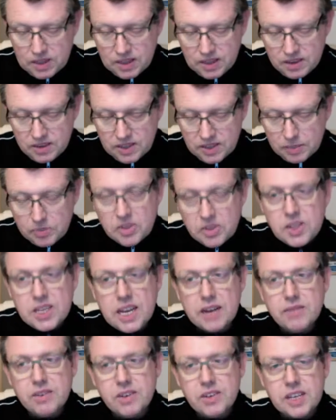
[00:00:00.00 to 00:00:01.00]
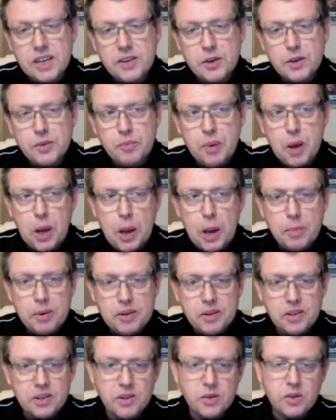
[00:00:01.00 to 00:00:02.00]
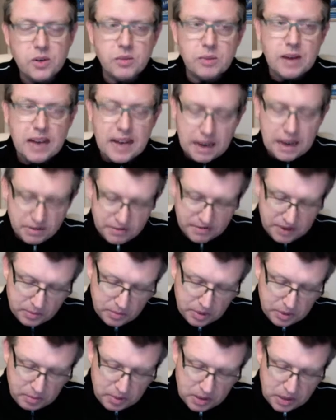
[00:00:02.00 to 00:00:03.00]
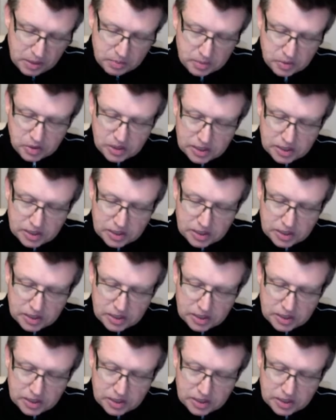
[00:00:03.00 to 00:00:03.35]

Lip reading: Chapter 7, Sense of Purpose, and I talk about how I found my purpose.